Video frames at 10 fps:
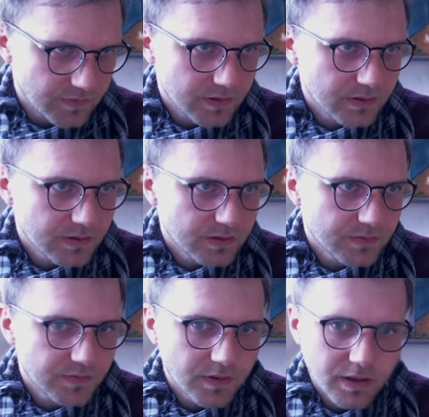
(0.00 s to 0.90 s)
this is
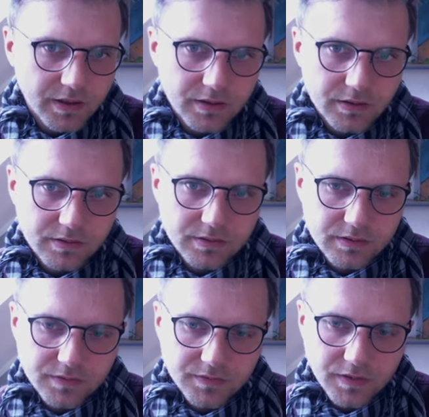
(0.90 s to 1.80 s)
fine, this
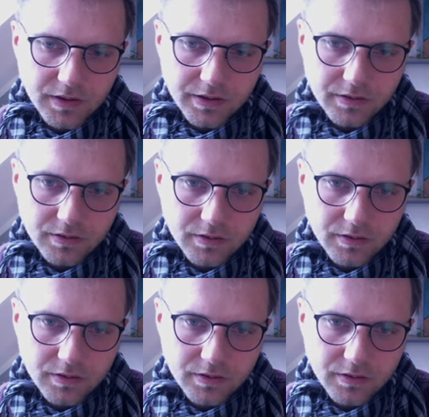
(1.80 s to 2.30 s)
is fine.